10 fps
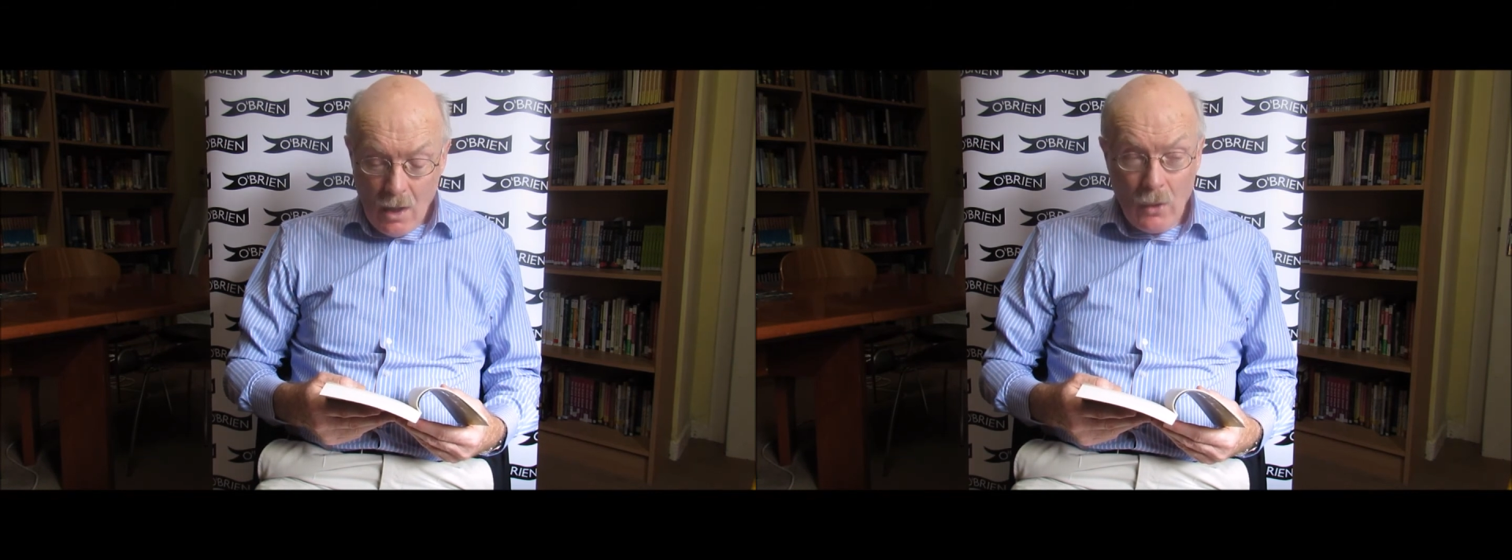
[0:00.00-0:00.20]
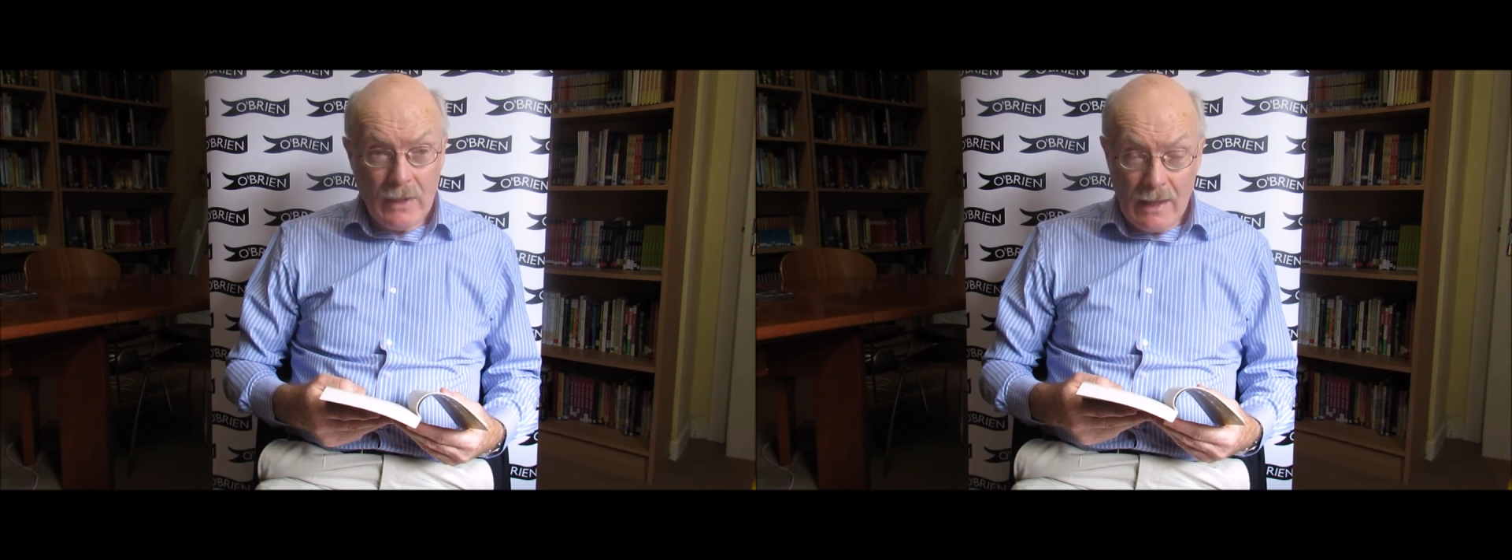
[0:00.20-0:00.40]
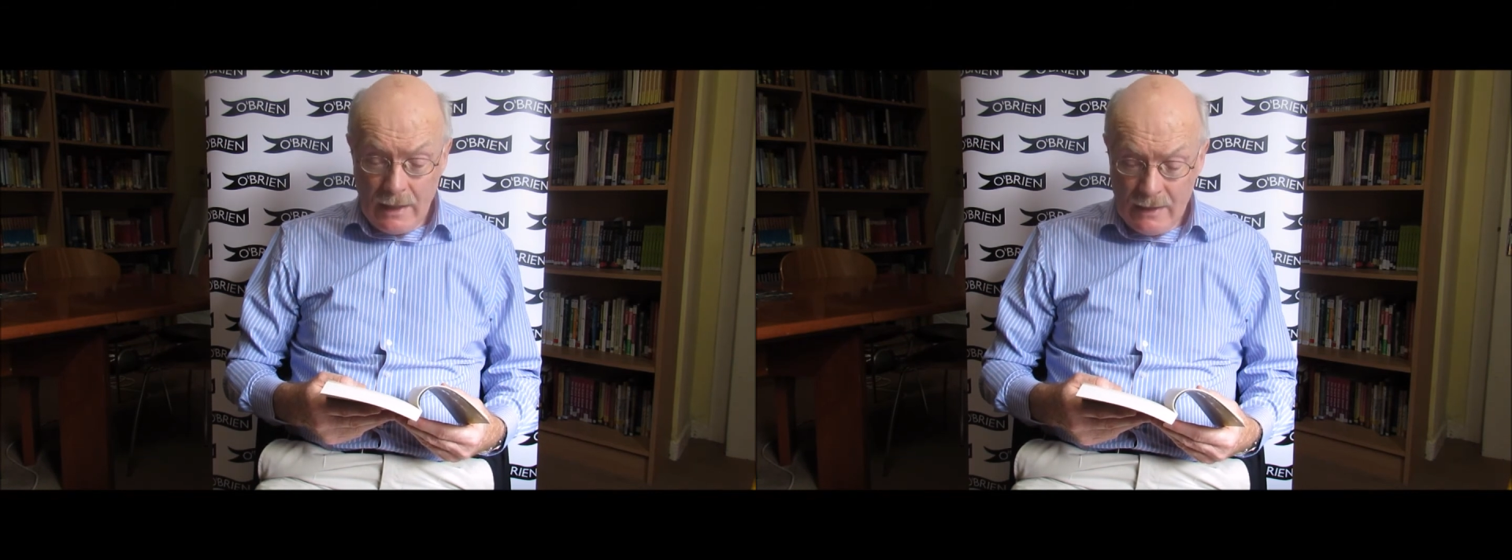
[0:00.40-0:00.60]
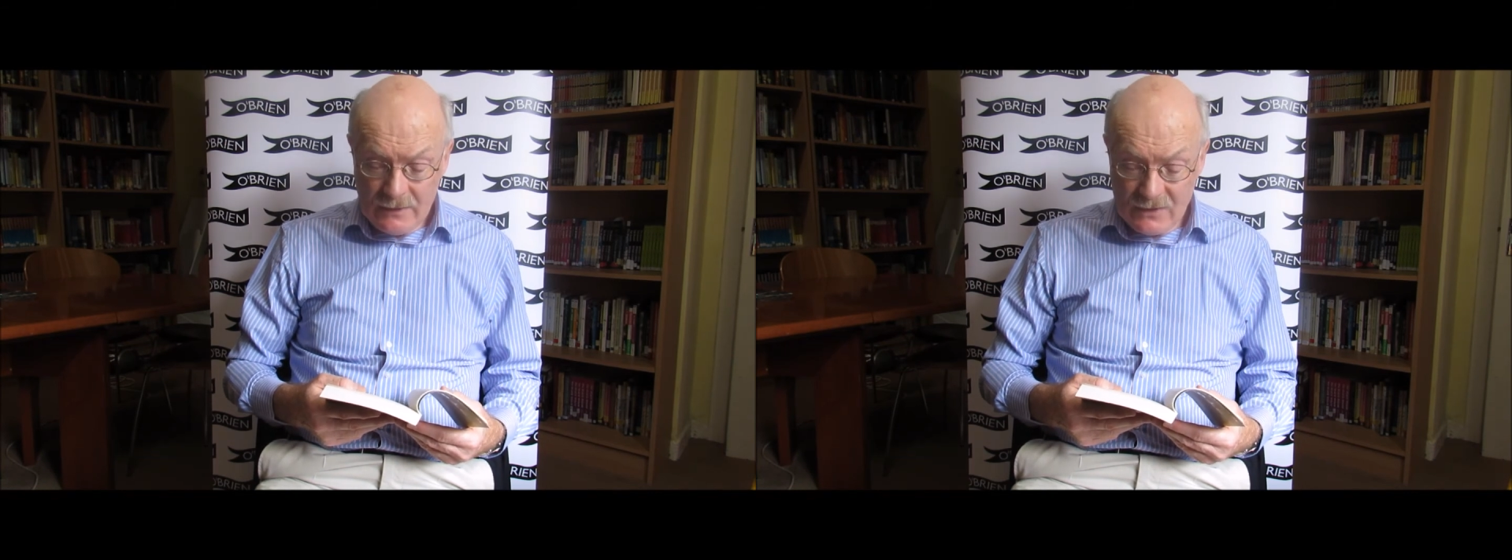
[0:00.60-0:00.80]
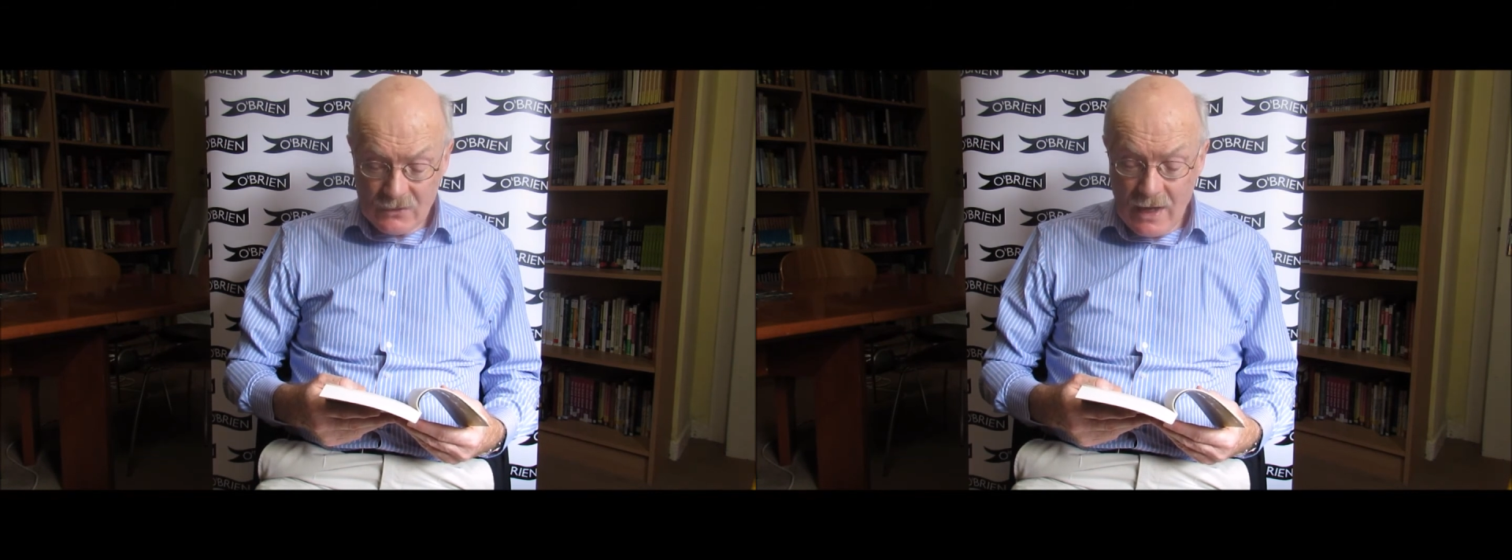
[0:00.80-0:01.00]
Okay,
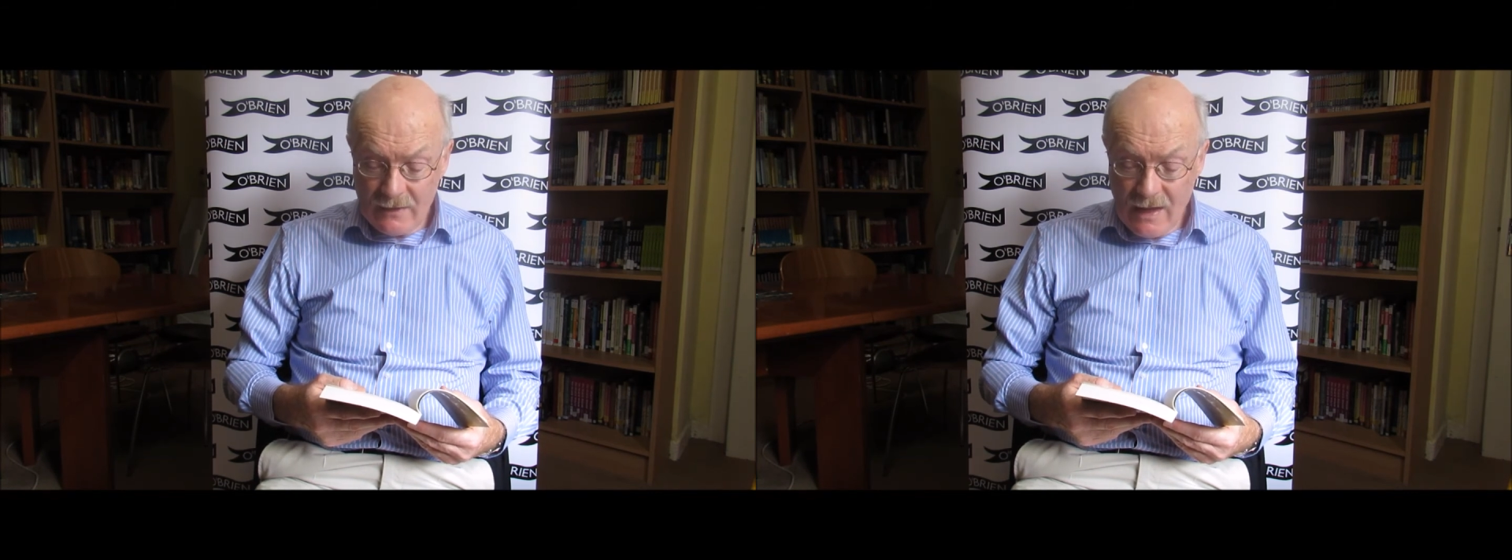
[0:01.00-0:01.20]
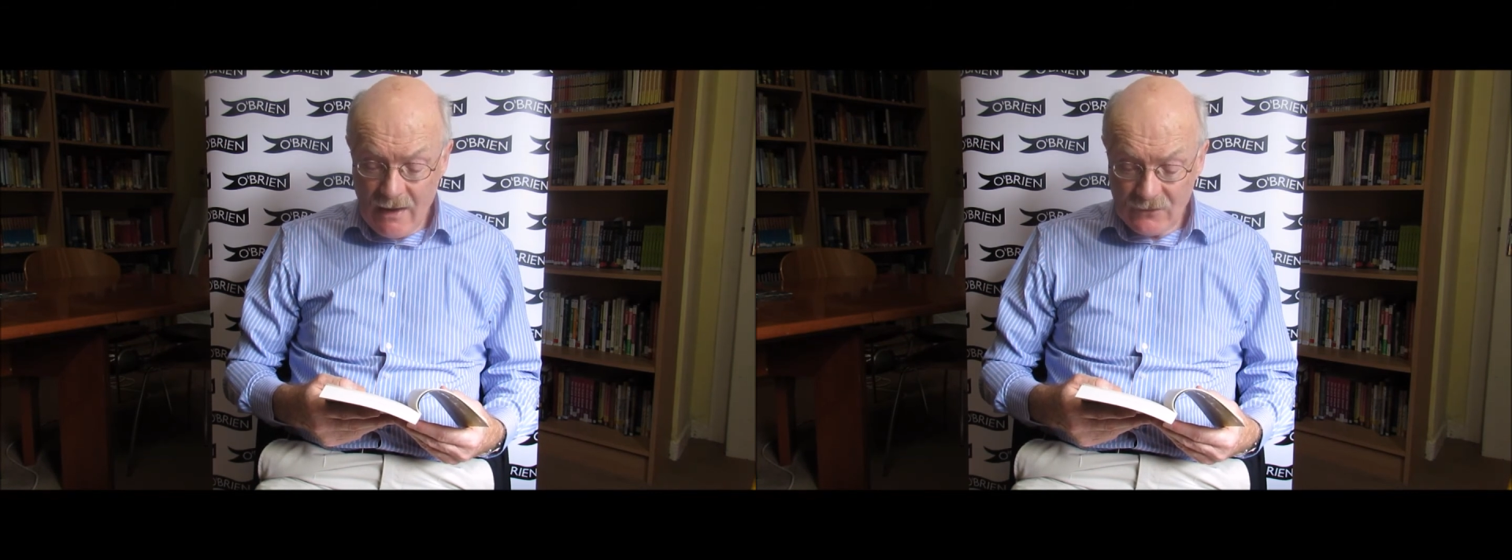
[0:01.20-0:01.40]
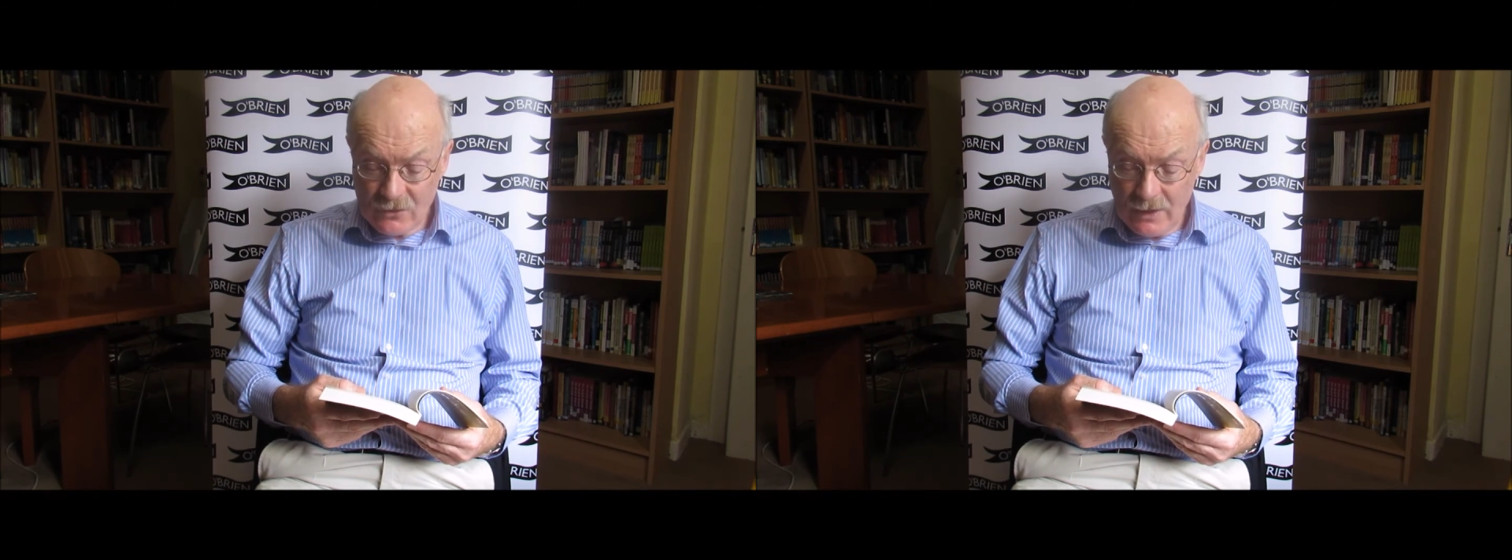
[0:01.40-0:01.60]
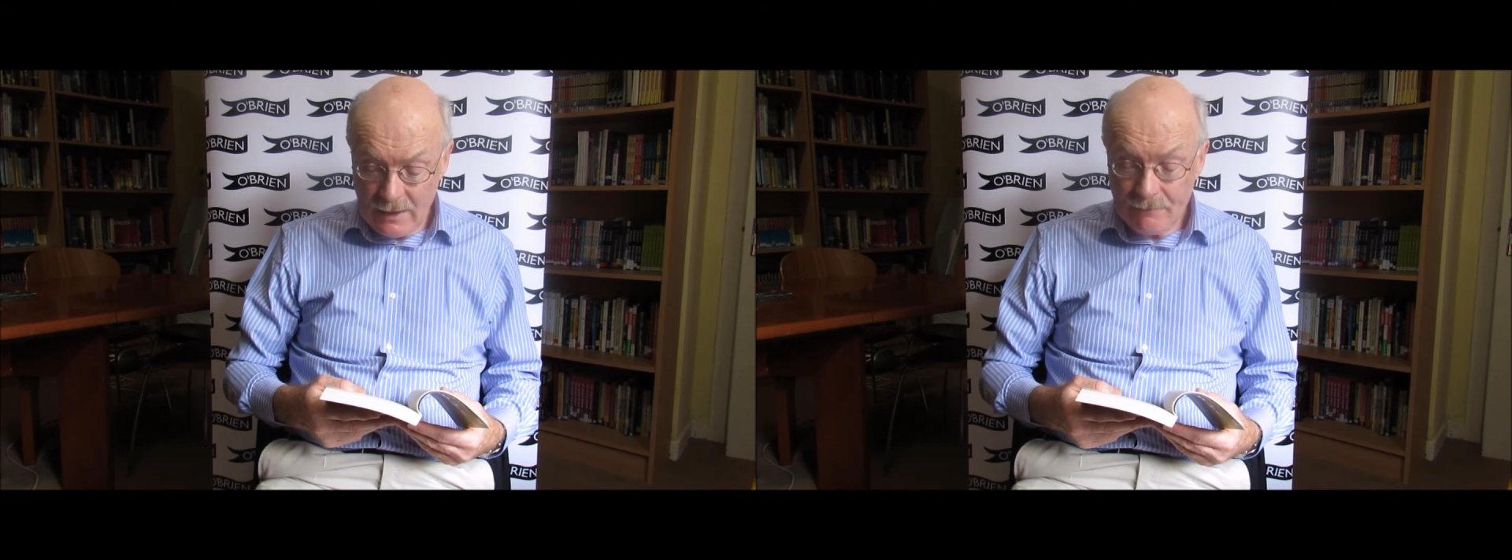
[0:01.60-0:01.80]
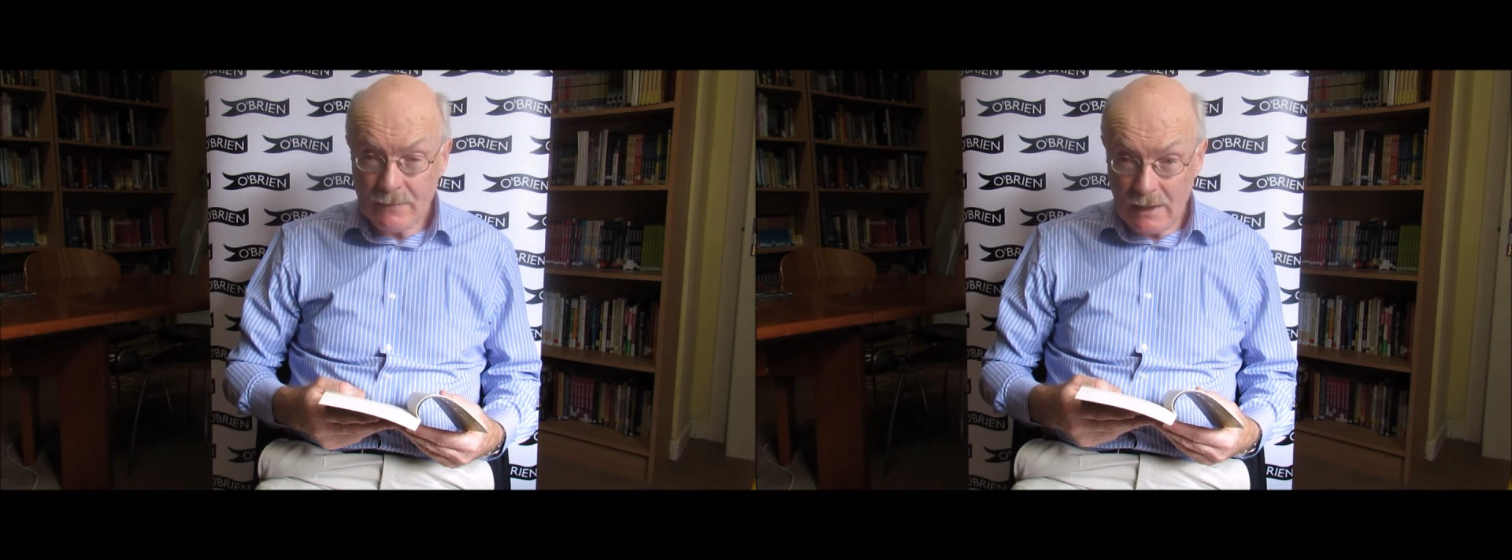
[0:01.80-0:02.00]
there's a train at half three.